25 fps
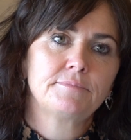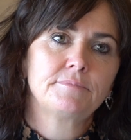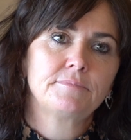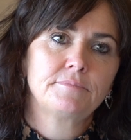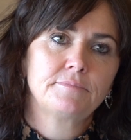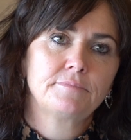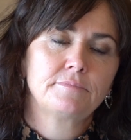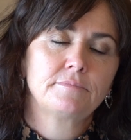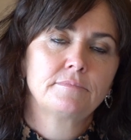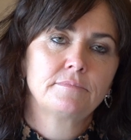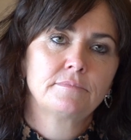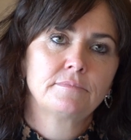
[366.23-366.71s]

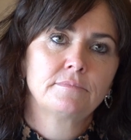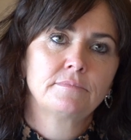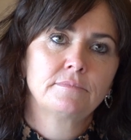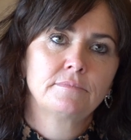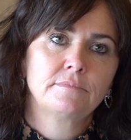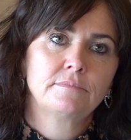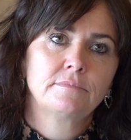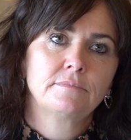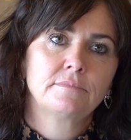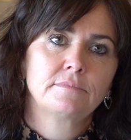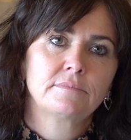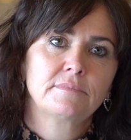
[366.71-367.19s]
And
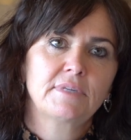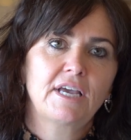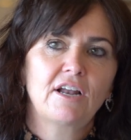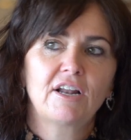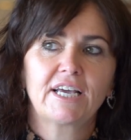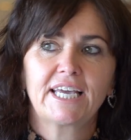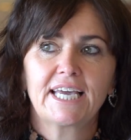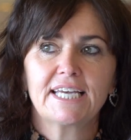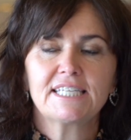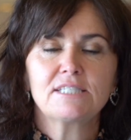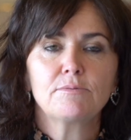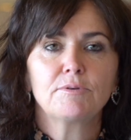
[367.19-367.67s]

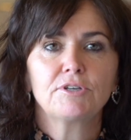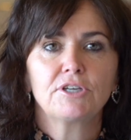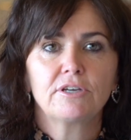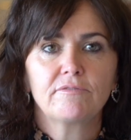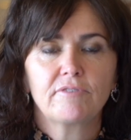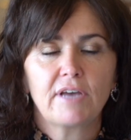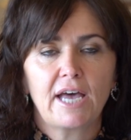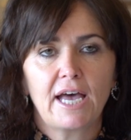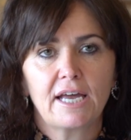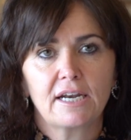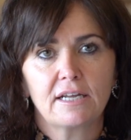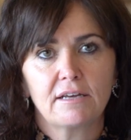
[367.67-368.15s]
I guess when
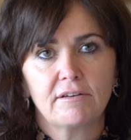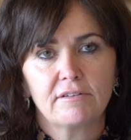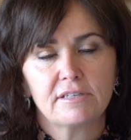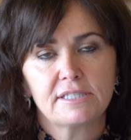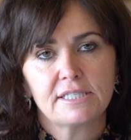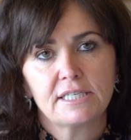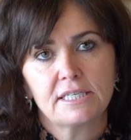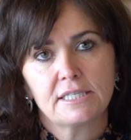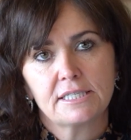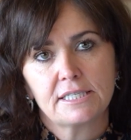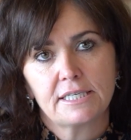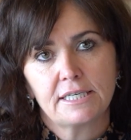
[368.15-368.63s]
you've had it
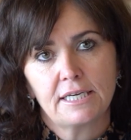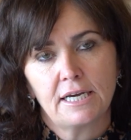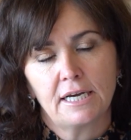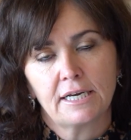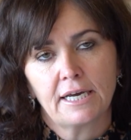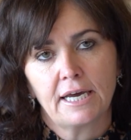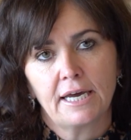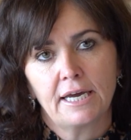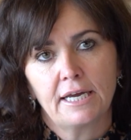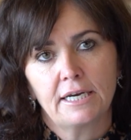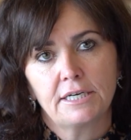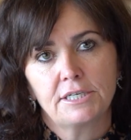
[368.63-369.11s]
since a
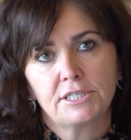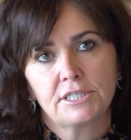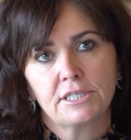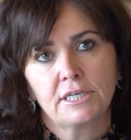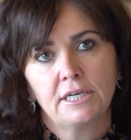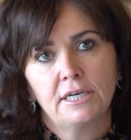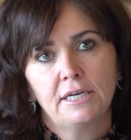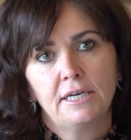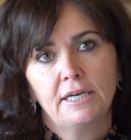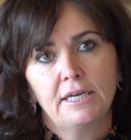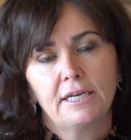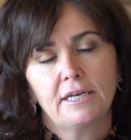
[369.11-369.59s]
young
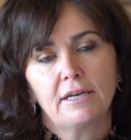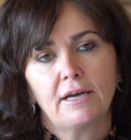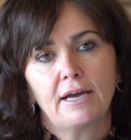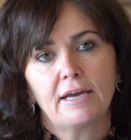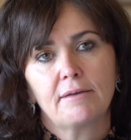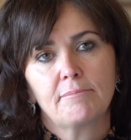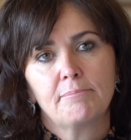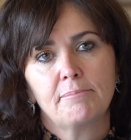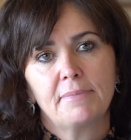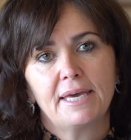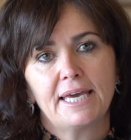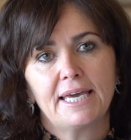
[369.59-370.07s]
age,
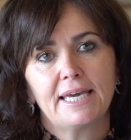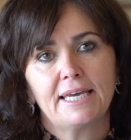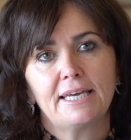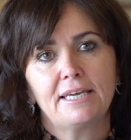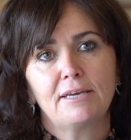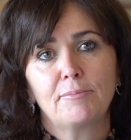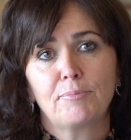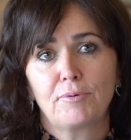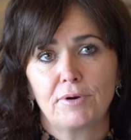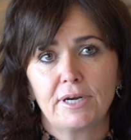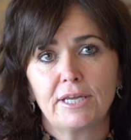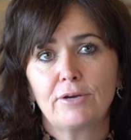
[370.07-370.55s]
like me,
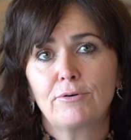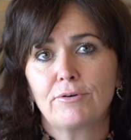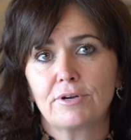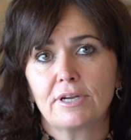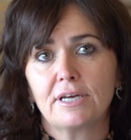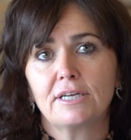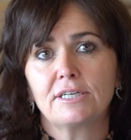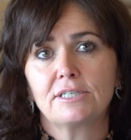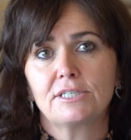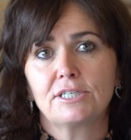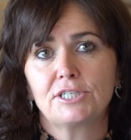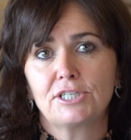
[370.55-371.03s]
you're pretty good
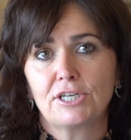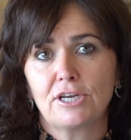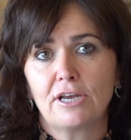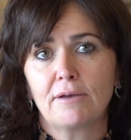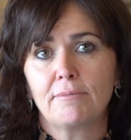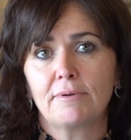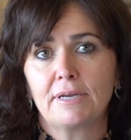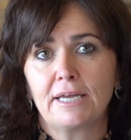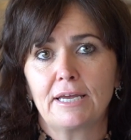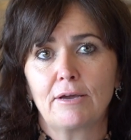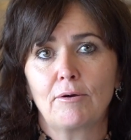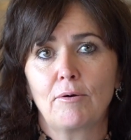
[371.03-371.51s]
at
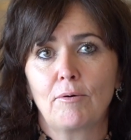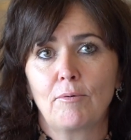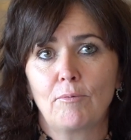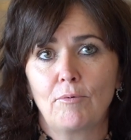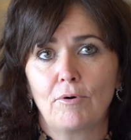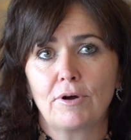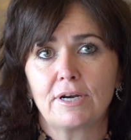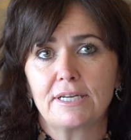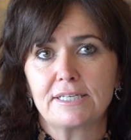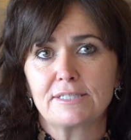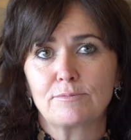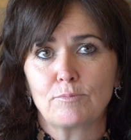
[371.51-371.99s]
determining
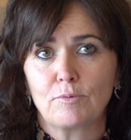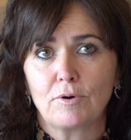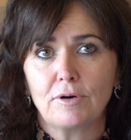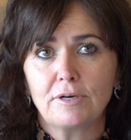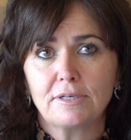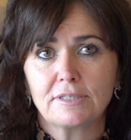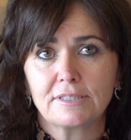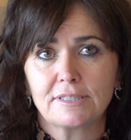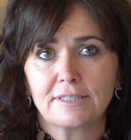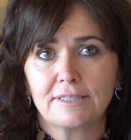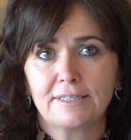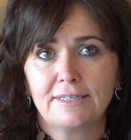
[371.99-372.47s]
what is
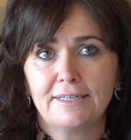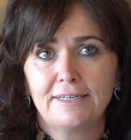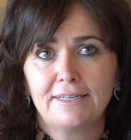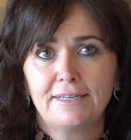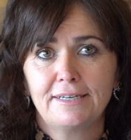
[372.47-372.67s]
what.